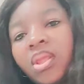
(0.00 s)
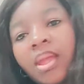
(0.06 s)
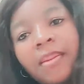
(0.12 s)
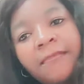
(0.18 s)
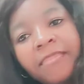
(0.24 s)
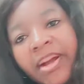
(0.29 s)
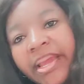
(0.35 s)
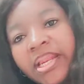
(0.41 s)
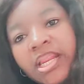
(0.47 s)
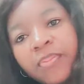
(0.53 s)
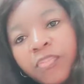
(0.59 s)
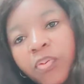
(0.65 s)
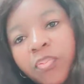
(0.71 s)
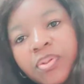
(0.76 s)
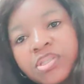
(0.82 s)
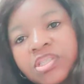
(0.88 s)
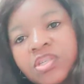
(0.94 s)
buying a
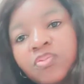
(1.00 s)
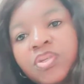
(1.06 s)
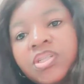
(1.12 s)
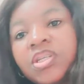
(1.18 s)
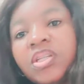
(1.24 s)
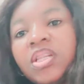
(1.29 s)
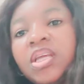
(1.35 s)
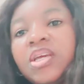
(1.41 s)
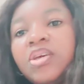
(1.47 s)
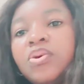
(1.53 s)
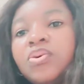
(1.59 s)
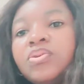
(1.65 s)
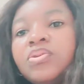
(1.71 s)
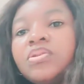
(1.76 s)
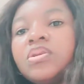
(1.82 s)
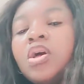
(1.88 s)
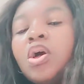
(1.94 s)
property within
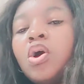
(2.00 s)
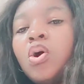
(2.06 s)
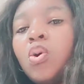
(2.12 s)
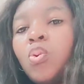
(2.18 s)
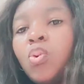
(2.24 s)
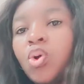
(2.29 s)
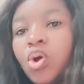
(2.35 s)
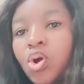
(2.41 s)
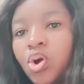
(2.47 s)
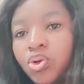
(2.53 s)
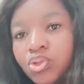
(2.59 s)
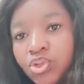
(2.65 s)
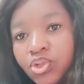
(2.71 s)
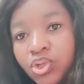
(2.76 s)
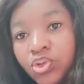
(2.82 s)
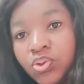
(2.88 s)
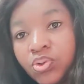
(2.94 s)
Lagos will
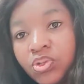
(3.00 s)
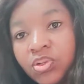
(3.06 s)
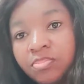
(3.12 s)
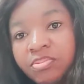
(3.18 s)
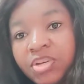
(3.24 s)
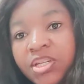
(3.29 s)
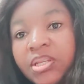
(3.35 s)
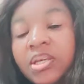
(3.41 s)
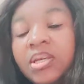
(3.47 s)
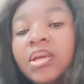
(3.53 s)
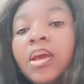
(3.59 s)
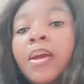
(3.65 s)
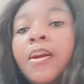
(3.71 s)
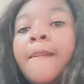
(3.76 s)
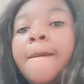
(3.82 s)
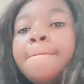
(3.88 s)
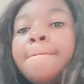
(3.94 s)
cost you some money,
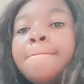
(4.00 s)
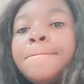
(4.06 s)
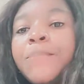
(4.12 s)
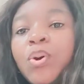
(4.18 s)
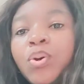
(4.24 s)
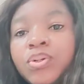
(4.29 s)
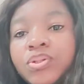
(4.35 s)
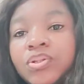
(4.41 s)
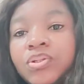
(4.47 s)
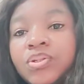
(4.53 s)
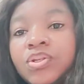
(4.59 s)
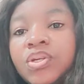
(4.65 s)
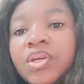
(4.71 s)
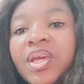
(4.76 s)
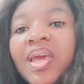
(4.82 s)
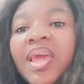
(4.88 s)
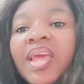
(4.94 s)
but
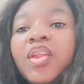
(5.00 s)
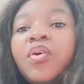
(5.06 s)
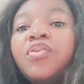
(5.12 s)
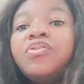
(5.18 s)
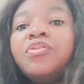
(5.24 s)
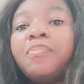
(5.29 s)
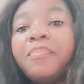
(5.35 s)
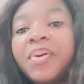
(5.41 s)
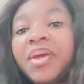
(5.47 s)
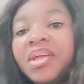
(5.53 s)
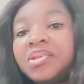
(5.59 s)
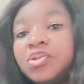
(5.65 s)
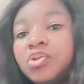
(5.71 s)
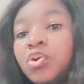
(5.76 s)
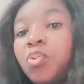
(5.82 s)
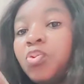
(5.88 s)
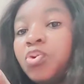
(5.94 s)
it all
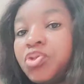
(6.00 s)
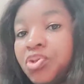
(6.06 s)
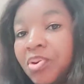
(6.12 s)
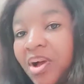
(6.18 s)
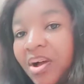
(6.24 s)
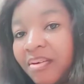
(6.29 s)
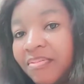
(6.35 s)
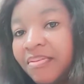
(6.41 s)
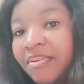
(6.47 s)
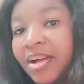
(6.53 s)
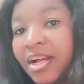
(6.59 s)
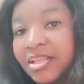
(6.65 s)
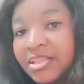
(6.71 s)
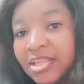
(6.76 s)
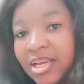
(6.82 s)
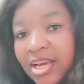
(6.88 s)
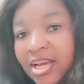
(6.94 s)
depends on what you have
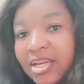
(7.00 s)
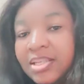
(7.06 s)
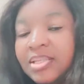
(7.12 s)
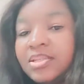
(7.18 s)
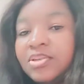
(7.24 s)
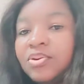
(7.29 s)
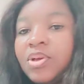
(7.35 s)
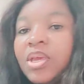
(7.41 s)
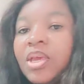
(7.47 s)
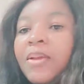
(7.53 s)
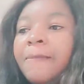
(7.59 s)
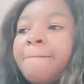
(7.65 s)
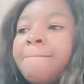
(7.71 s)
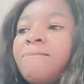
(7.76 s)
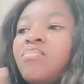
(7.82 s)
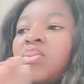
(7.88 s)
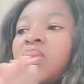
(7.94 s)
at hand. Okay,
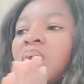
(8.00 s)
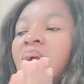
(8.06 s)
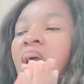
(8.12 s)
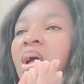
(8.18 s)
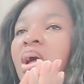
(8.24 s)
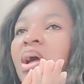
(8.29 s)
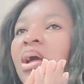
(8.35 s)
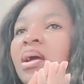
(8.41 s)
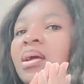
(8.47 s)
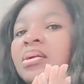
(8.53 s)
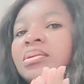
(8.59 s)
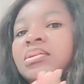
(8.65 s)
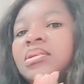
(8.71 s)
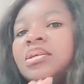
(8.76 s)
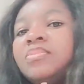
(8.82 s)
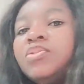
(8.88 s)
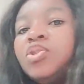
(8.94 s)

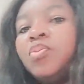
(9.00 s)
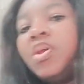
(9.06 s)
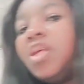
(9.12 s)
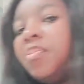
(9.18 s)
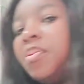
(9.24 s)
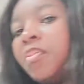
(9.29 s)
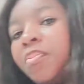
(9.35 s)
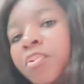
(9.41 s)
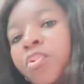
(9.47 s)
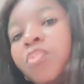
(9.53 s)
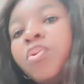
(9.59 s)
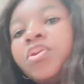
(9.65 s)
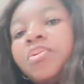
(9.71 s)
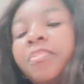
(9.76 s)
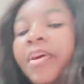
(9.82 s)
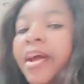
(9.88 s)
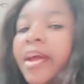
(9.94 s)
and um, so many people want
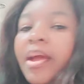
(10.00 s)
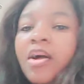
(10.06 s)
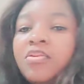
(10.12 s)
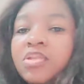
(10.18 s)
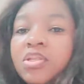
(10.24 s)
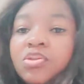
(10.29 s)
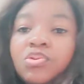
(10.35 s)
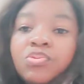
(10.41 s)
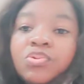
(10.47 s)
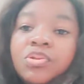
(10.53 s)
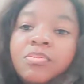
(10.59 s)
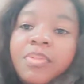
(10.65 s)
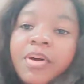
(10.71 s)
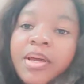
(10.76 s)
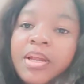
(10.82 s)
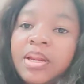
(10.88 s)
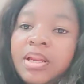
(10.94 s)
to buy a house, they don't want to
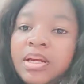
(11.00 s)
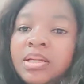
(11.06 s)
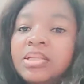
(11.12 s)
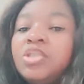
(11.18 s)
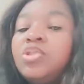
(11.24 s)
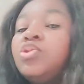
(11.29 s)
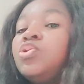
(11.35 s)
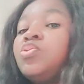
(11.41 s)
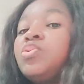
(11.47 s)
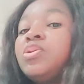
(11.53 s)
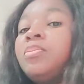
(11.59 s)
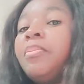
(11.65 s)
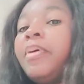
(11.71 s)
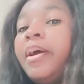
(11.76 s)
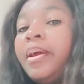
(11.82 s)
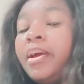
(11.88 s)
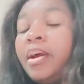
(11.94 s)
buy land, they just want to
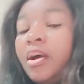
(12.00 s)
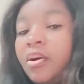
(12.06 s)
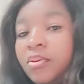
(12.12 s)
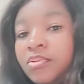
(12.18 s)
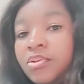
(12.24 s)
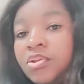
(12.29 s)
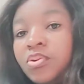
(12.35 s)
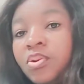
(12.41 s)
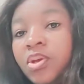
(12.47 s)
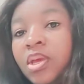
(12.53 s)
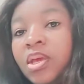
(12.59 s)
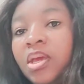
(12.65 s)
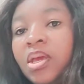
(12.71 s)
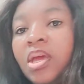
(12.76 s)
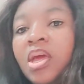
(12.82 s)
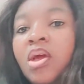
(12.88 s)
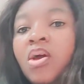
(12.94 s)
buy a house.
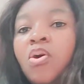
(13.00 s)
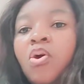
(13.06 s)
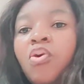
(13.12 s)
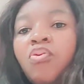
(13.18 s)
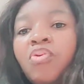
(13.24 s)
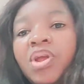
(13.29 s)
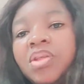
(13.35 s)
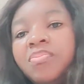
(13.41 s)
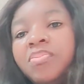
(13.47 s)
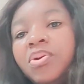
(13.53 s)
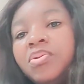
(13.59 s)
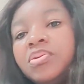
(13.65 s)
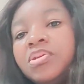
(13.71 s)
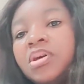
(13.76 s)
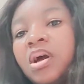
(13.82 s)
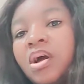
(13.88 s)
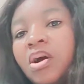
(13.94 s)
Okay, already
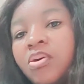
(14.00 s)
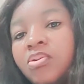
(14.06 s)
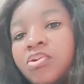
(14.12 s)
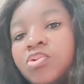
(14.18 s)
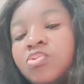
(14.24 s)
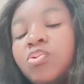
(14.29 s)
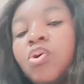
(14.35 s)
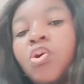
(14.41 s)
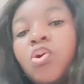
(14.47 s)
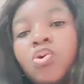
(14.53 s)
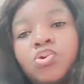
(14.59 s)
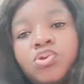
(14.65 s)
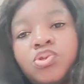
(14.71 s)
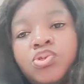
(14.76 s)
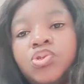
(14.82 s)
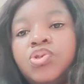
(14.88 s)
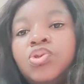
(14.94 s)
built house will
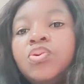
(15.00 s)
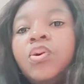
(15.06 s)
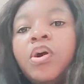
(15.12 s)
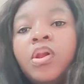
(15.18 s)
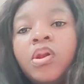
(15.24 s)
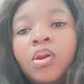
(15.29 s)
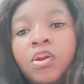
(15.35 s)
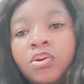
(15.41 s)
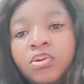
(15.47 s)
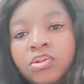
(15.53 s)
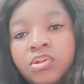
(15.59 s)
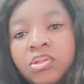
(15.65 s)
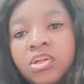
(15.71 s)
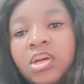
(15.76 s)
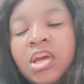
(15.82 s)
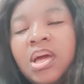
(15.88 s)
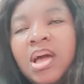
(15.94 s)
cost you a lot.
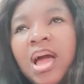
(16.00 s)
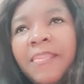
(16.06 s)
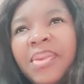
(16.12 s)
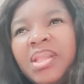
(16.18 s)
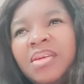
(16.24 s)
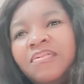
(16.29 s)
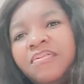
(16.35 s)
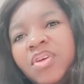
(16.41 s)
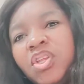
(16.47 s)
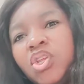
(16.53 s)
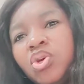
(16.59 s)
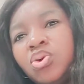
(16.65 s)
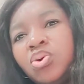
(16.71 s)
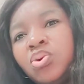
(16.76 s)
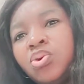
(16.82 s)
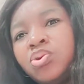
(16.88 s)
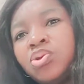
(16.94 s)
I made a
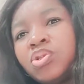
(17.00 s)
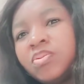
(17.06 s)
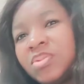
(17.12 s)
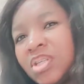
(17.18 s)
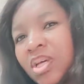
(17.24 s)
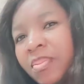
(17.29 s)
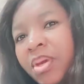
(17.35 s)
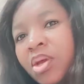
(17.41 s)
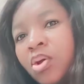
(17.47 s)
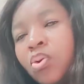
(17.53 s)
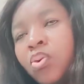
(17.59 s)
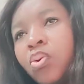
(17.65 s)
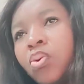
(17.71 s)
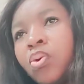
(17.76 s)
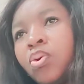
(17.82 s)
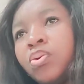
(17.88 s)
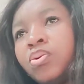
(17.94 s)
video some time
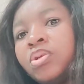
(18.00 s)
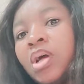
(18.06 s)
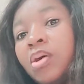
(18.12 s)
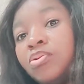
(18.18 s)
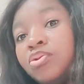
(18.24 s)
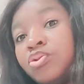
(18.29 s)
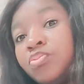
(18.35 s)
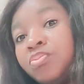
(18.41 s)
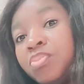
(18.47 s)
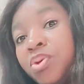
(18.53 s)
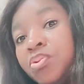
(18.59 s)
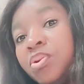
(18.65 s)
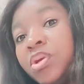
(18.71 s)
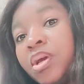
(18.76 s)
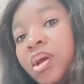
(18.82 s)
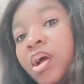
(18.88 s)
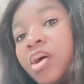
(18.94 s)
ago on how to build
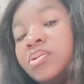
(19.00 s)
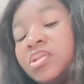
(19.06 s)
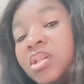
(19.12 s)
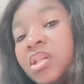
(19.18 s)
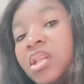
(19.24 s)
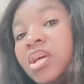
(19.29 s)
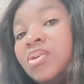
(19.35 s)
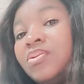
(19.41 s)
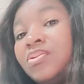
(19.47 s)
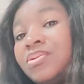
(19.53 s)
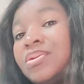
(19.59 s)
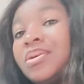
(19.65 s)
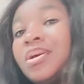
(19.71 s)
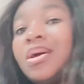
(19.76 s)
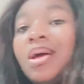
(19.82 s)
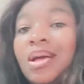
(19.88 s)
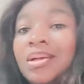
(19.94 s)
a house in Lagos,
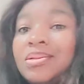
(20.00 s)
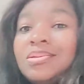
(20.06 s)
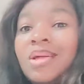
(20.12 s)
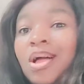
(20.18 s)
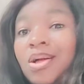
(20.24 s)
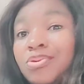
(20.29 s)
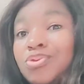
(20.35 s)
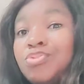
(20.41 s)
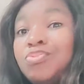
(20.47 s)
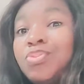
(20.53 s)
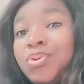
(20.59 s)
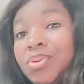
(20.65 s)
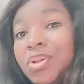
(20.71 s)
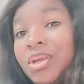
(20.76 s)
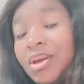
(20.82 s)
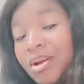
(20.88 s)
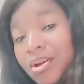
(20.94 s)
as in how to build
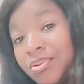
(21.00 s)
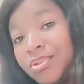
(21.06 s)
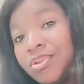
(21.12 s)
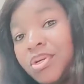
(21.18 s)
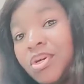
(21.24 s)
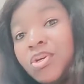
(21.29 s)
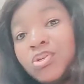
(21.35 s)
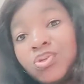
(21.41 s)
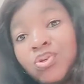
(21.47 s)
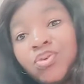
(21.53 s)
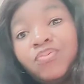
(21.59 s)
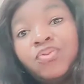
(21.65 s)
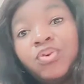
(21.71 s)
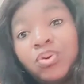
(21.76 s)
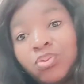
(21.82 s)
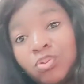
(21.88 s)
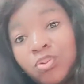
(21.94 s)
a house, so you've
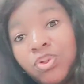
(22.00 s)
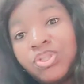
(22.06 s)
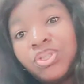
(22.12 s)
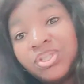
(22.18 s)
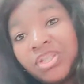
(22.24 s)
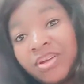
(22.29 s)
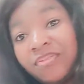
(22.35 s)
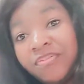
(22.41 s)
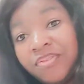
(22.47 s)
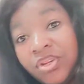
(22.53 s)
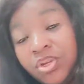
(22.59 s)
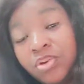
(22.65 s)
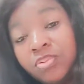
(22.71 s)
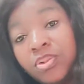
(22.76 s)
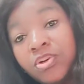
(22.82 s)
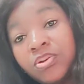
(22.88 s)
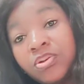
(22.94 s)
got to watch that video
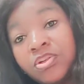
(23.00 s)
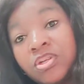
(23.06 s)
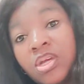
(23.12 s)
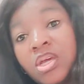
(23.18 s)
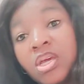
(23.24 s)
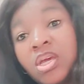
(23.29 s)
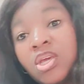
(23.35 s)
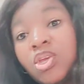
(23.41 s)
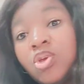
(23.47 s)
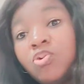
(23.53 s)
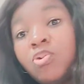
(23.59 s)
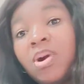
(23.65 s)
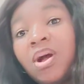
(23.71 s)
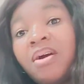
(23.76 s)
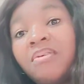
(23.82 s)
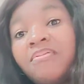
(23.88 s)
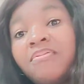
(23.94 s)
because you
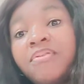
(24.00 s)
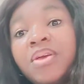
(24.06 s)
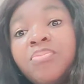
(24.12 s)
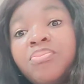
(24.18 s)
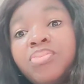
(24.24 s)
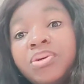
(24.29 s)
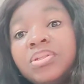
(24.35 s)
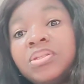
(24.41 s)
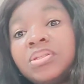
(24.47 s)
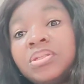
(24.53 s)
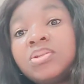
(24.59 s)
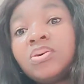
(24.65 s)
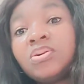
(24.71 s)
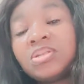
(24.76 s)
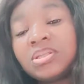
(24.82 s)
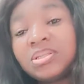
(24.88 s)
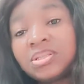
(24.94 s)
have a broadened
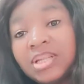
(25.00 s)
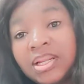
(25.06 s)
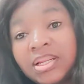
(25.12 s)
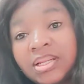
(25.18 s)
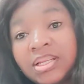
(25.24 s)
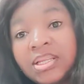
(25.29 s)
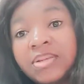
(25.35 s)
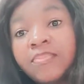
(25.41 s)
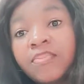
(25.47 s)
understanding